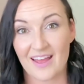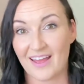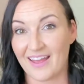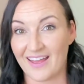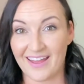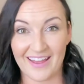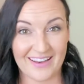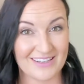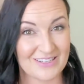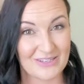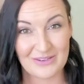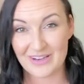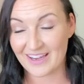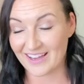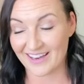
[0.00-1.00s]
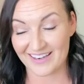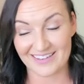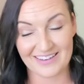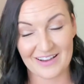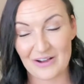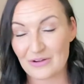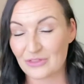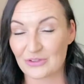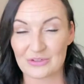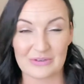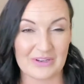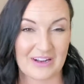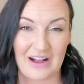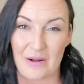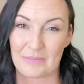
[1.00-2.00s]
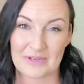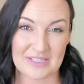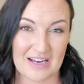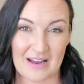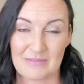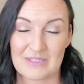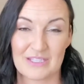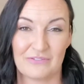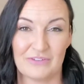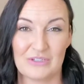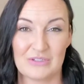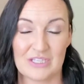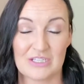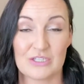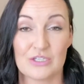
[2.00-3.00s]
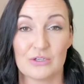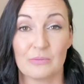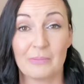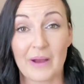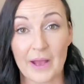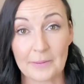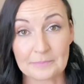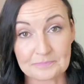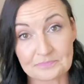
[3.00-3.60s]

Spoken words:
and you can go through it a couple of times if you need to. But